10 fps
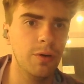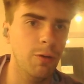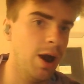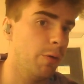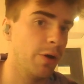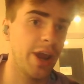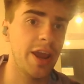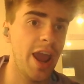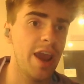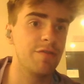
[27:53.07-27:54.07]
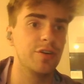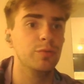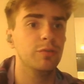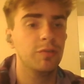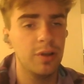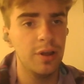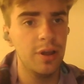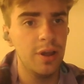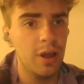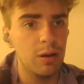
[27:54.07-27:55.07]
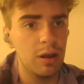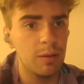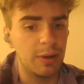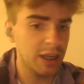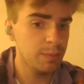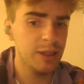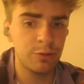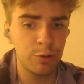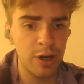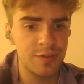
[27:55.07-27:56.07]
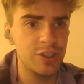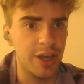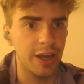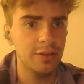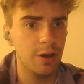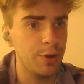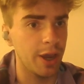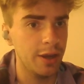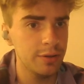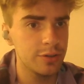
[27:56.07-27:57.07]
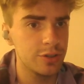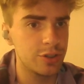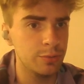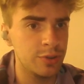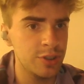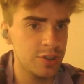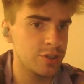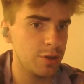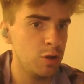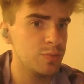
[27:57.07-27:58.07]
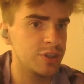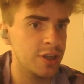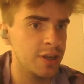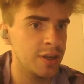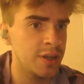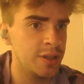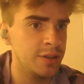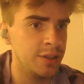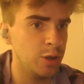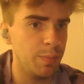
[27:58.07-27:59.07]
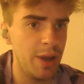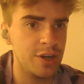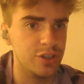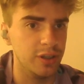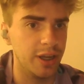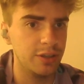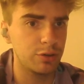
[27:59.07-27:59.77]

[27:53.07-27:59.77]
Wow, okay, a3 move. But I played rook f c8. Okay, so this is almost the top engine line.